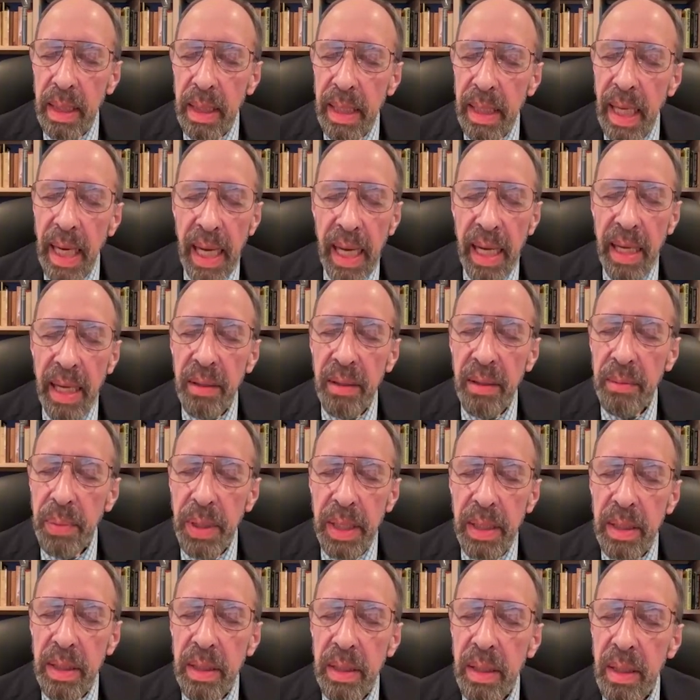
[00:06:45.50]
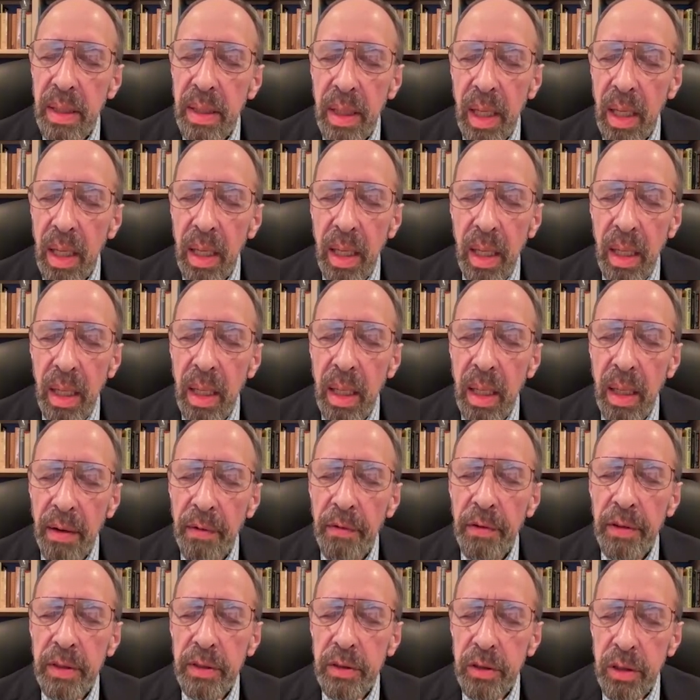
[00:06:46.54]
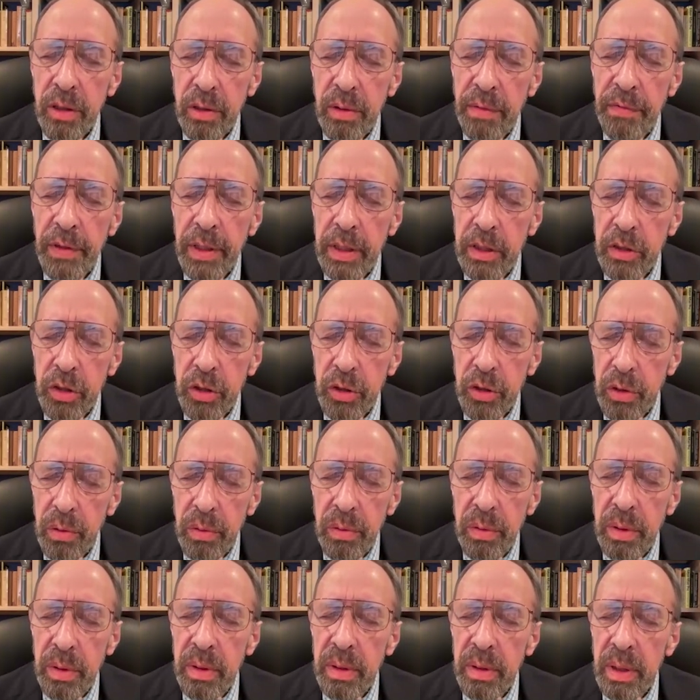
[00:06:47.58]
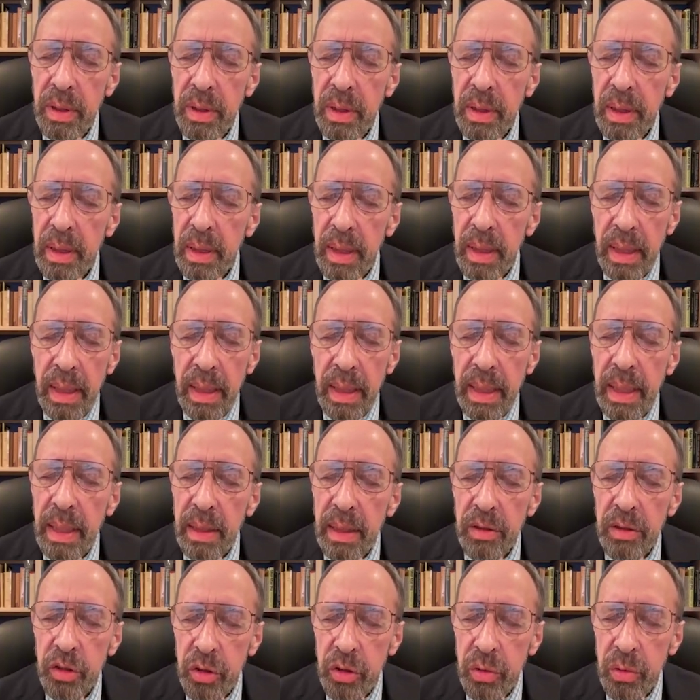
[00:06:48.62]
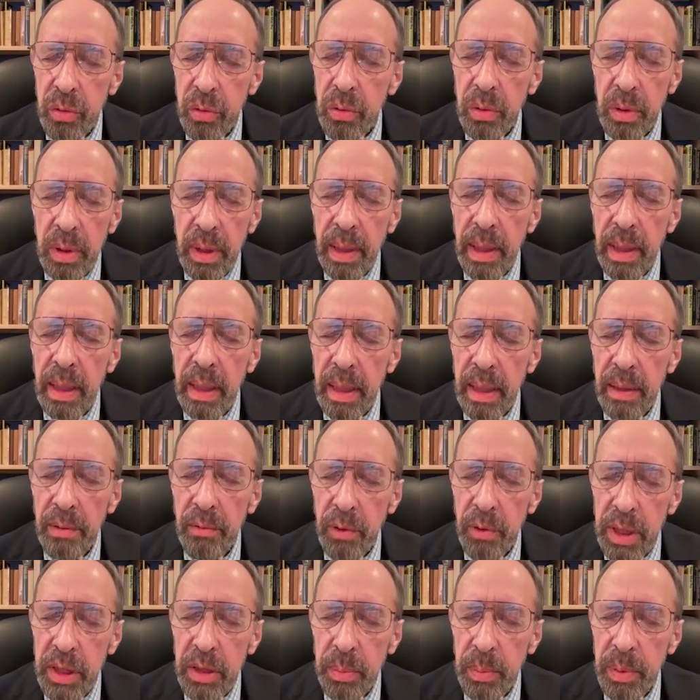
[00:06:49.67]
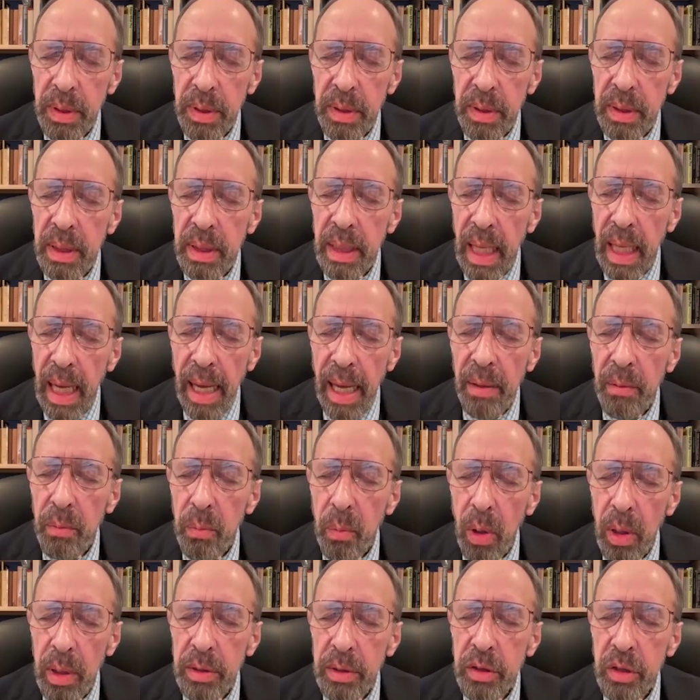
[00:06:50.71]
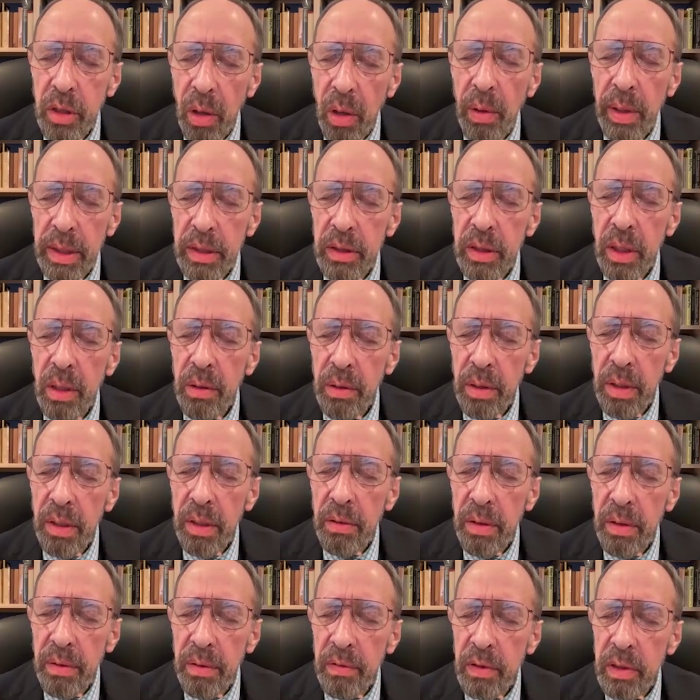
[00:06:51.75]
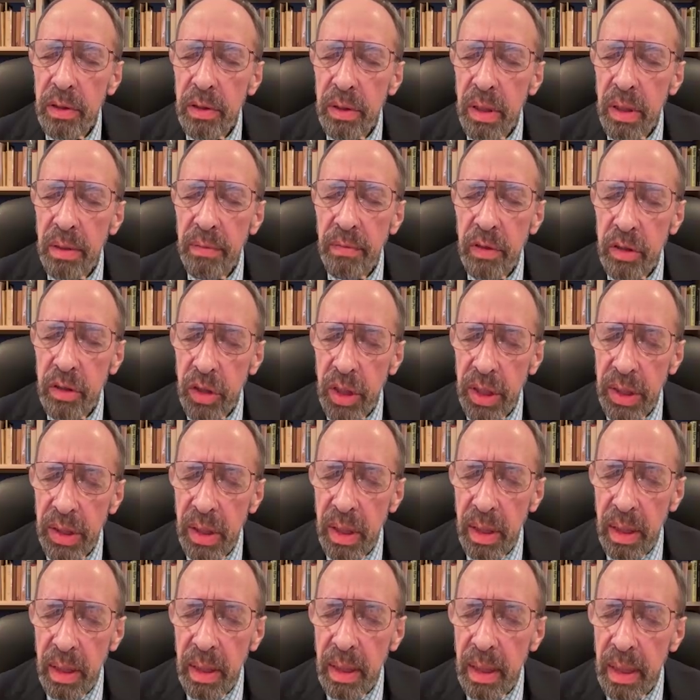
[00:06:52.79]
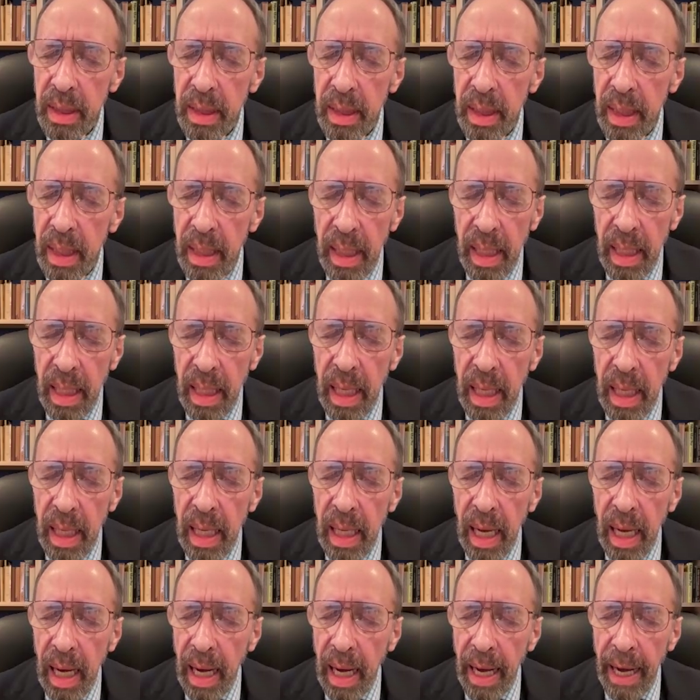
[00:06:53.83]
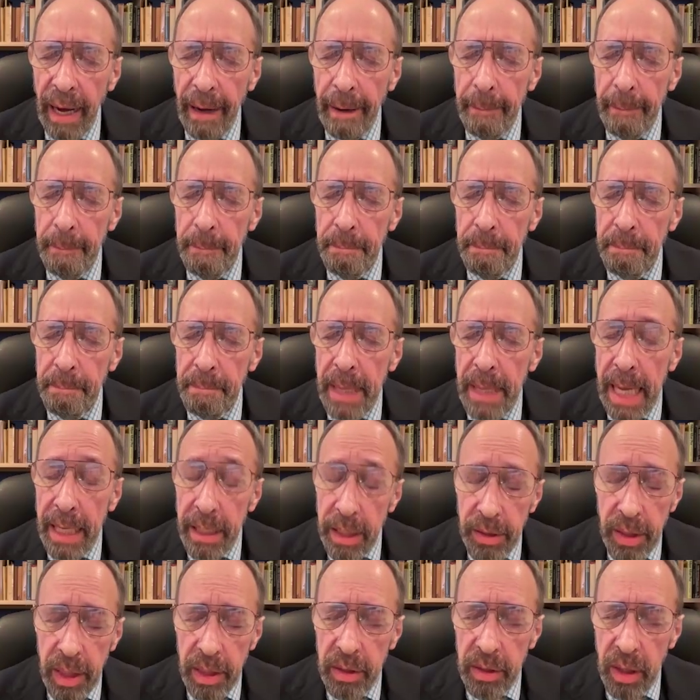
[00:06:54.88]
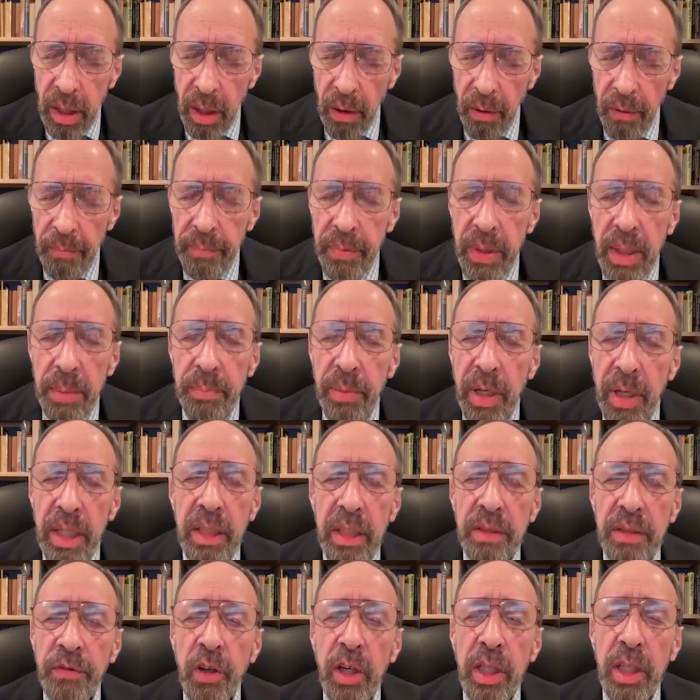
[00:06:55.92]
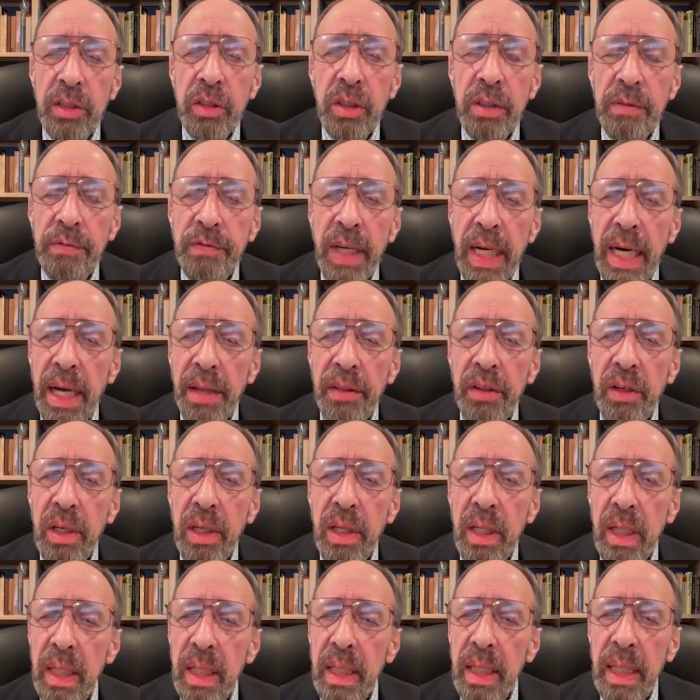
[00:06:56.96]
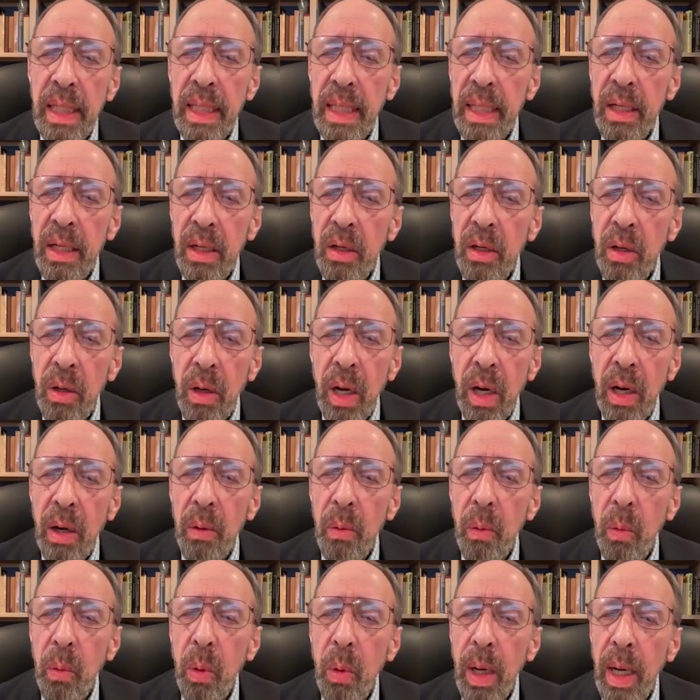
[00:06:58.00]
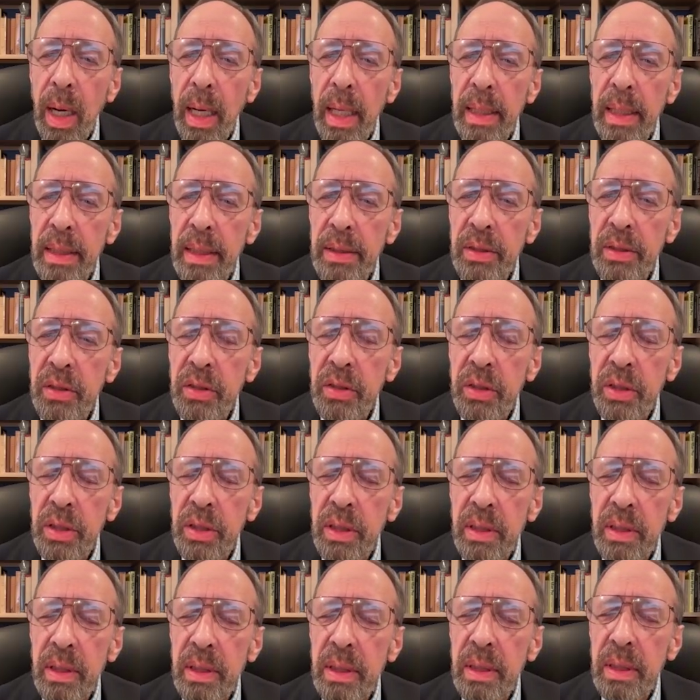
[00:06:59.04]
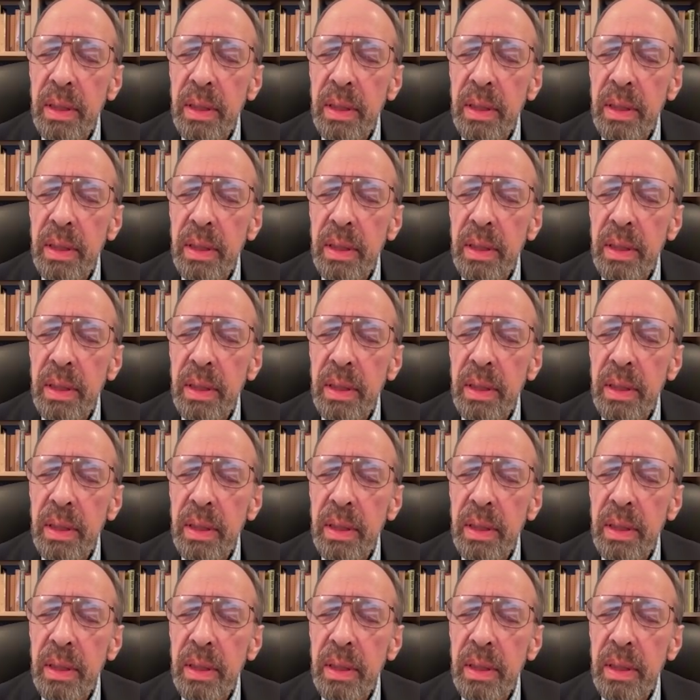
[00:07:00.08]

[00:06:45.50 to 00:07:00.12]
He had been a terrific student in school in Richmond and was going to go to the University of Virginia. And he did go, but his foster father was